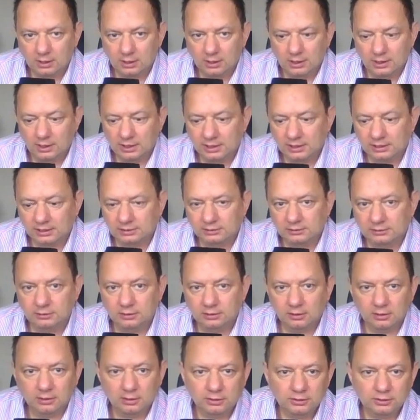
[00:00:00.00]
and
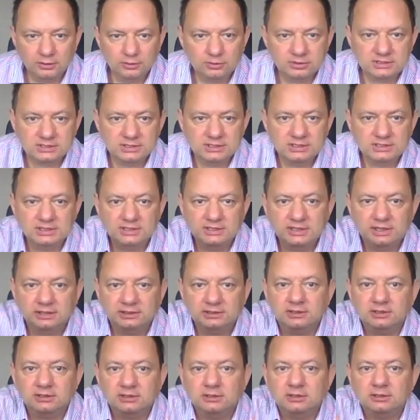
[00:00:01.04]
you see that
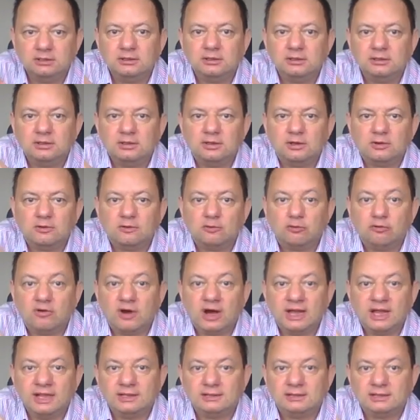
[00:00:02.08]
the
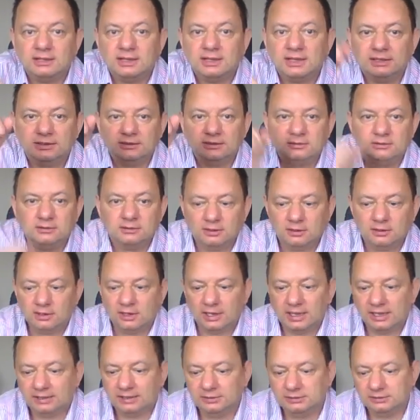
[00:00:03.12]
white LED
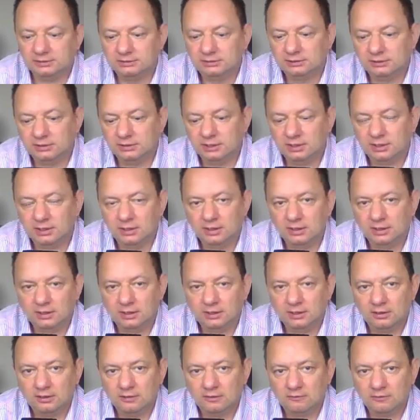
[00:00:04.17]
lighted,
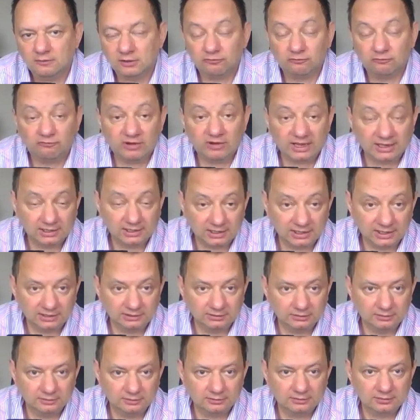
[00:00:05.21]
white LED
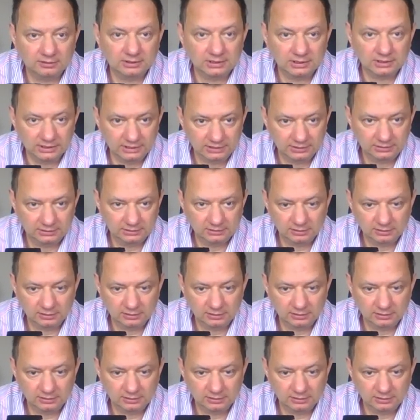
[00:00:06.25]
lit,